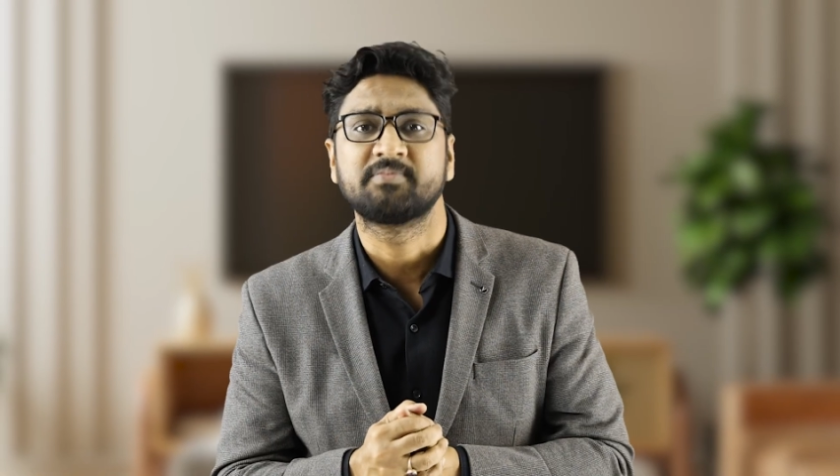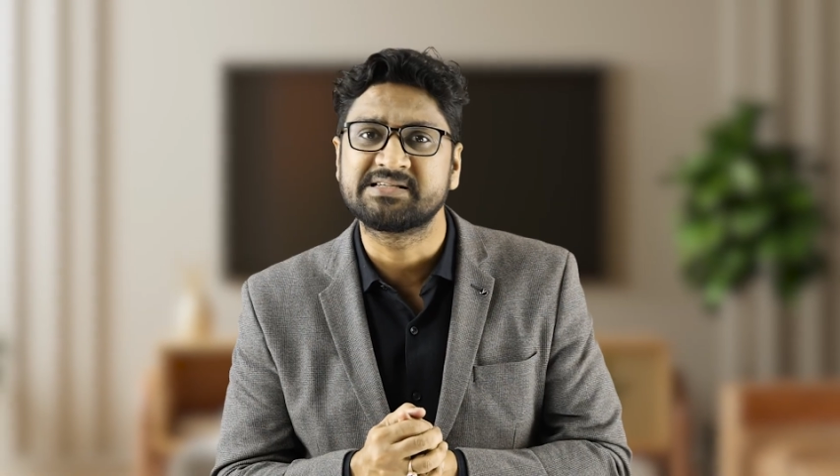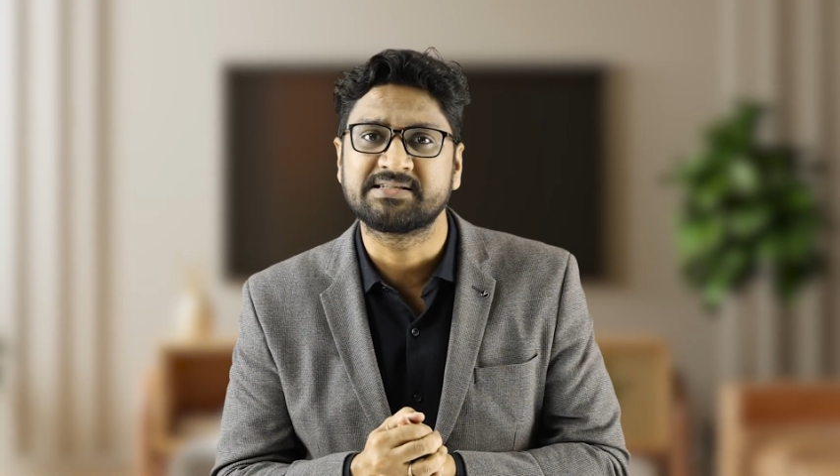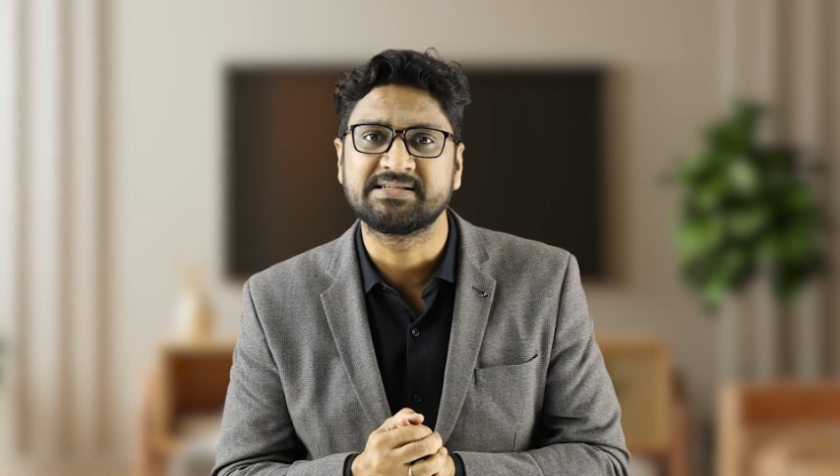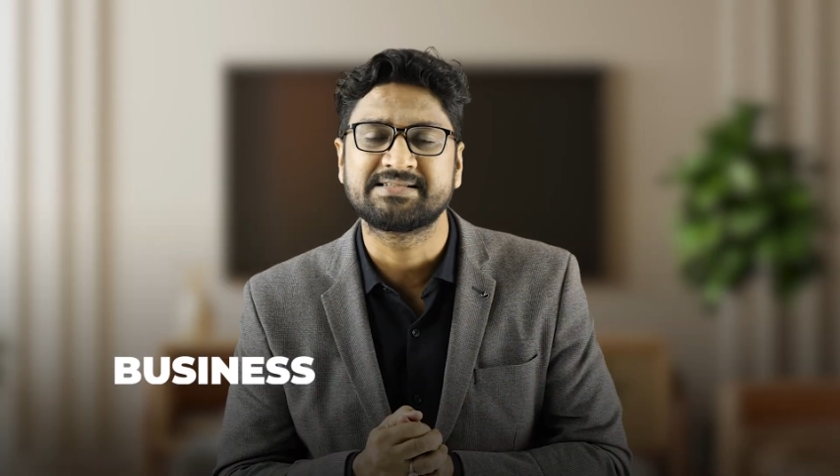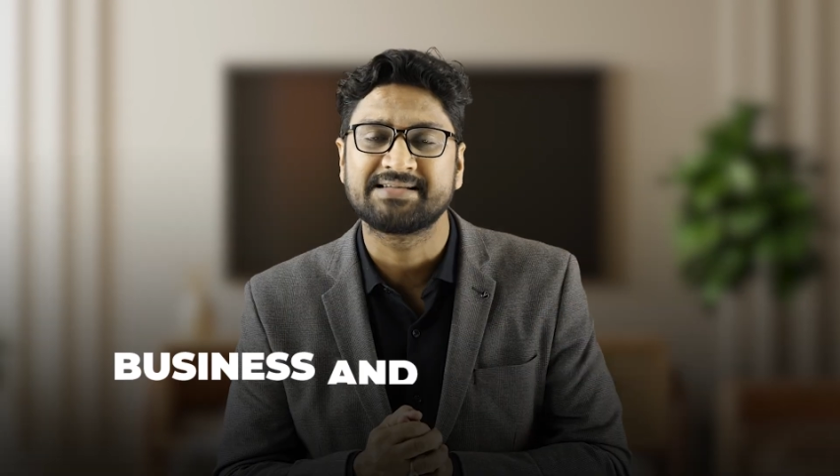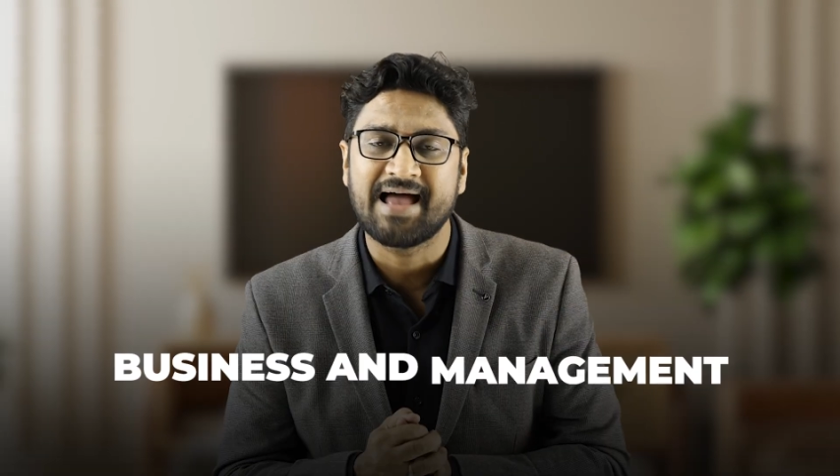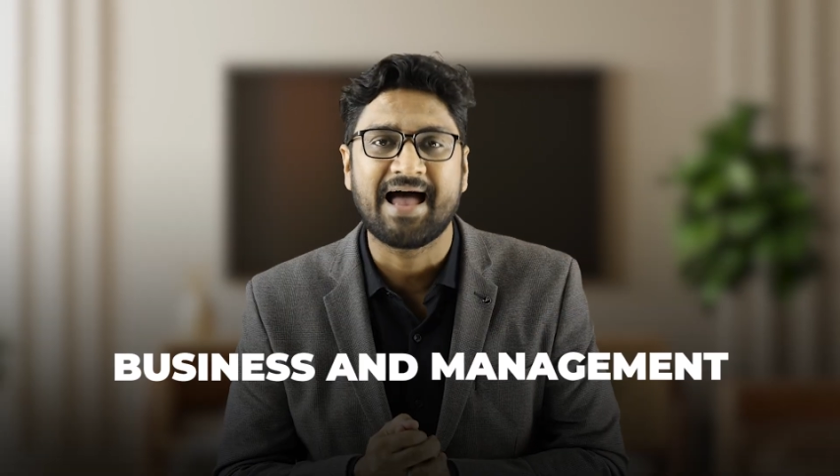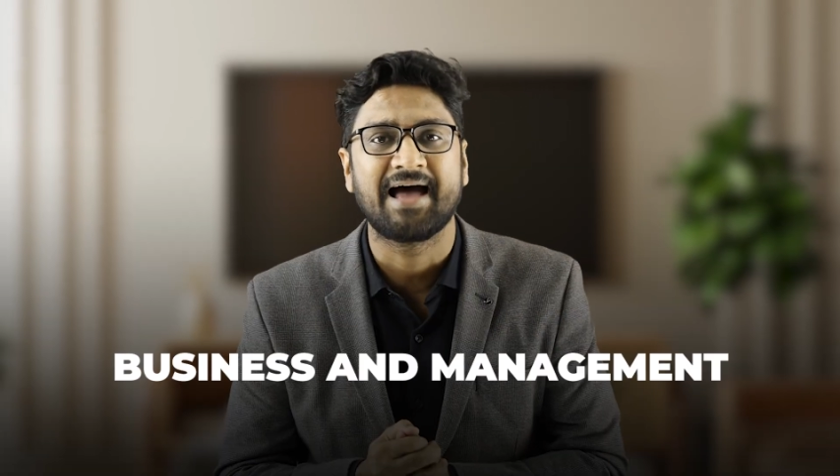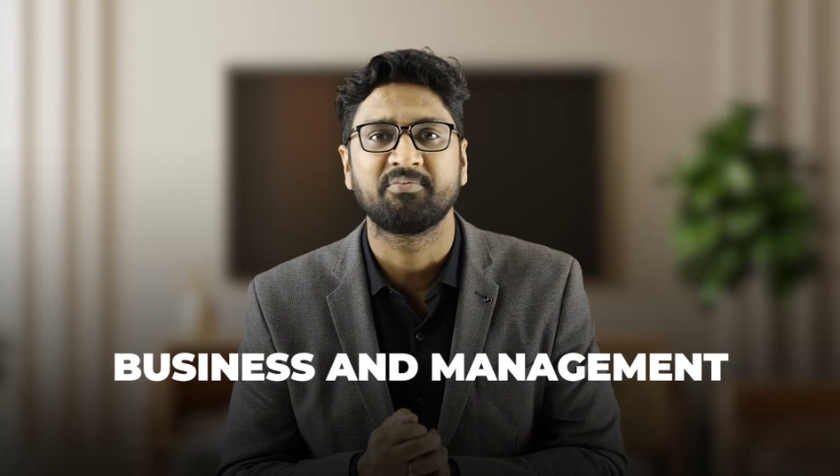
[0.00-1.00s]
the business
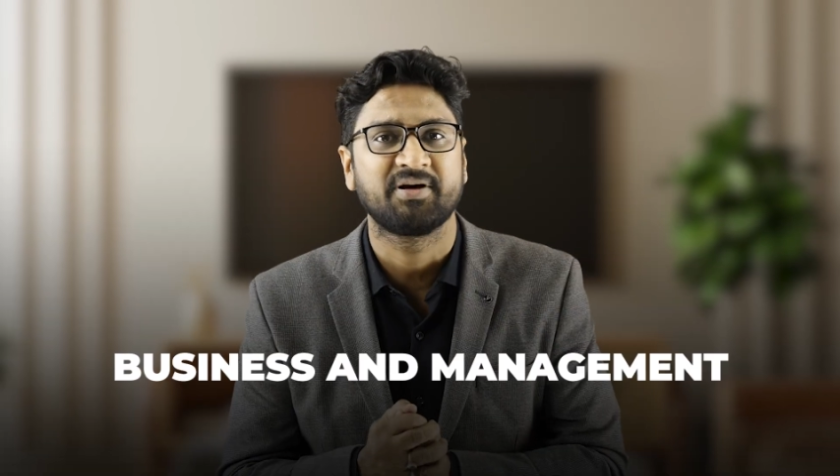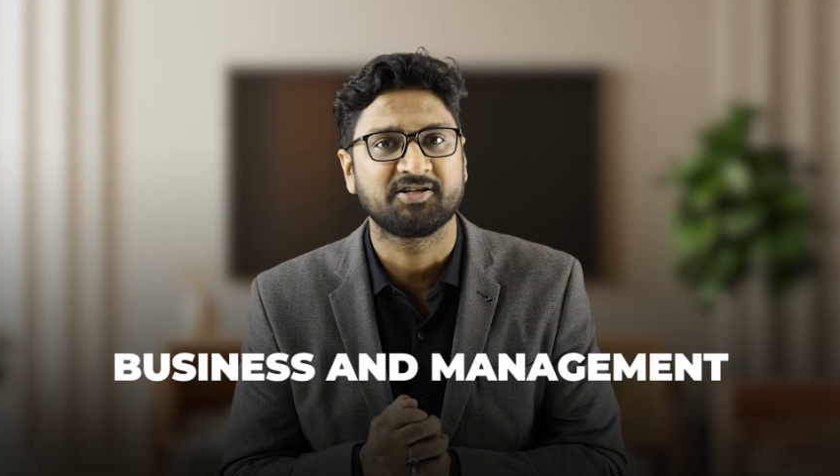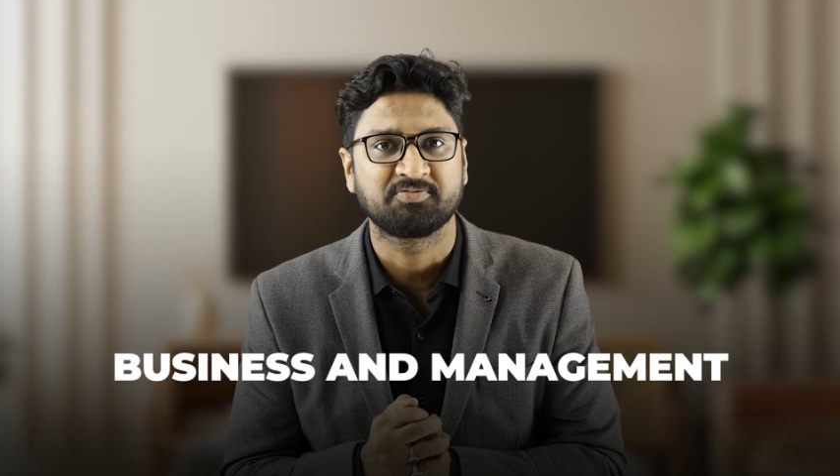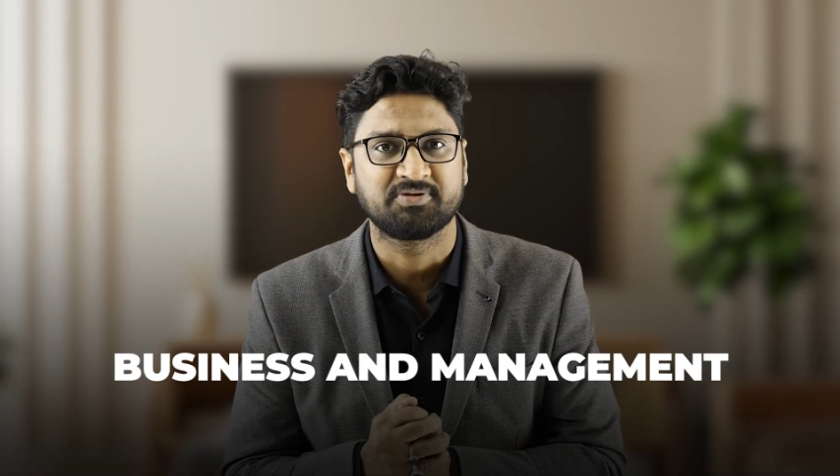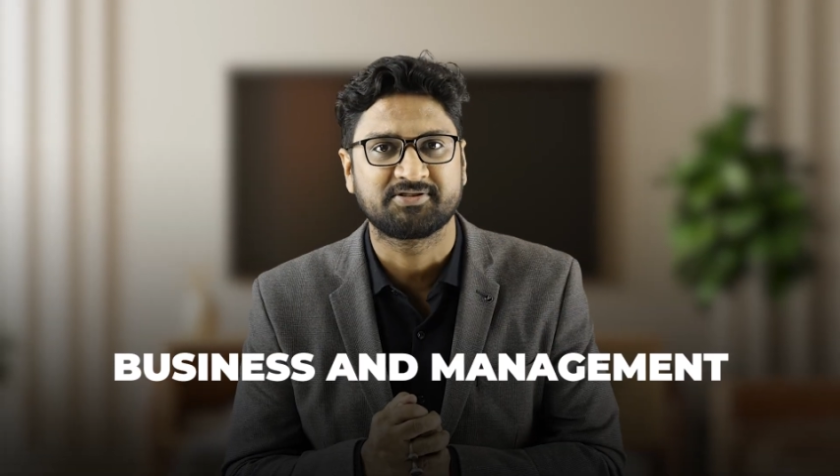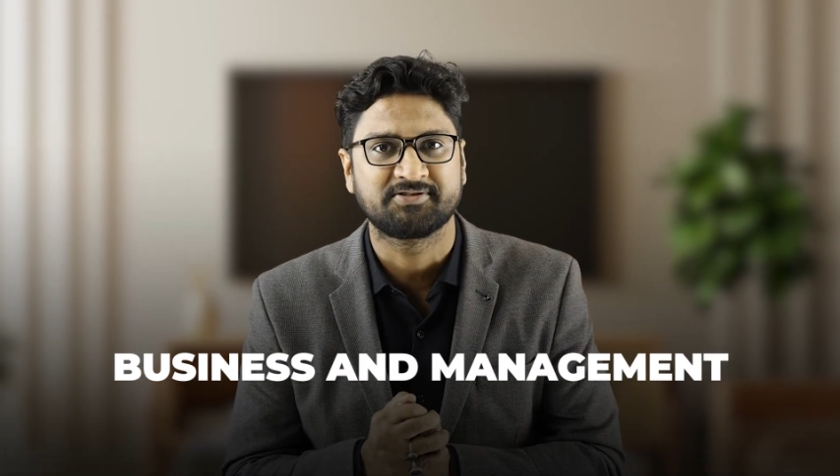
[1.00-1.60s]
and management.